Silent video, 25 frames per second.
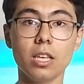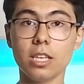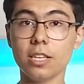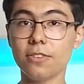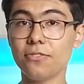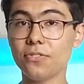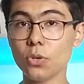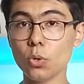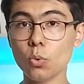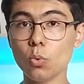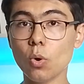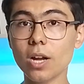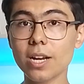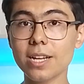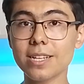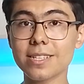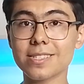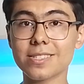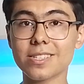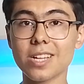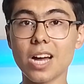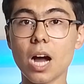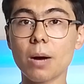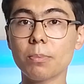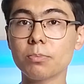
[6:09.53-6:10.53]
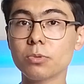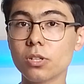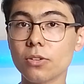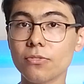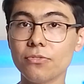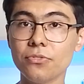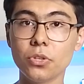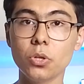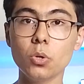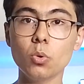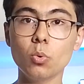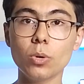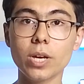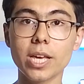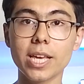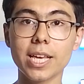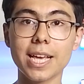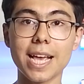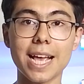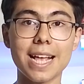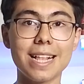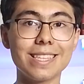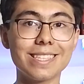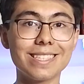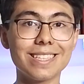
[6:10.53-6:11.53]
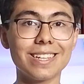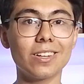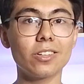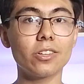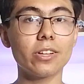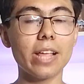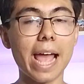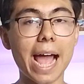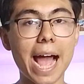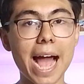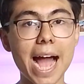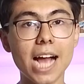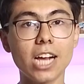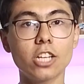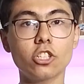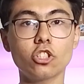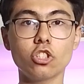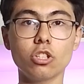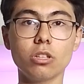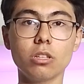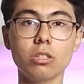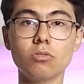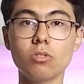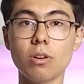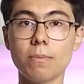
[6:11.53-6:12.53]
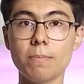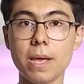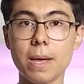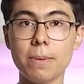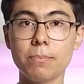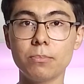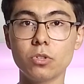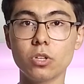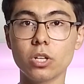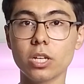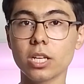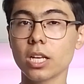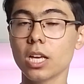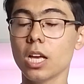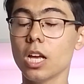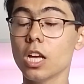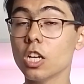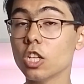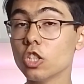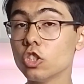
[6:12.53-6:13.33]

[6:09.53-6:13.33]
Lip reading: If you want to stop reviewing and start actually remembering,